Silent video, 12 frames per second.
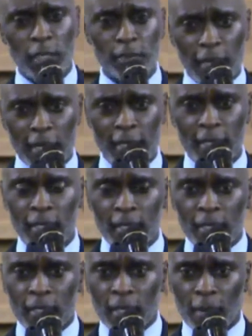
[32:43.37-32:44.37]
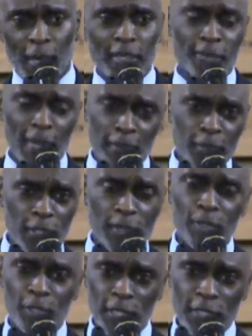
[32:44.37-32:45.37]
to me about the
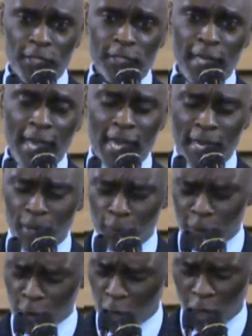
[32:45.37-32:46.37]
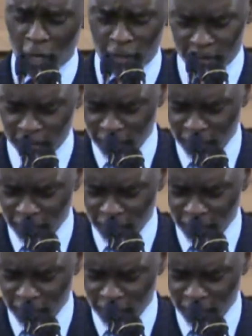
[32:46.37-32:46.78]
baptism in Jesus' name, and we talked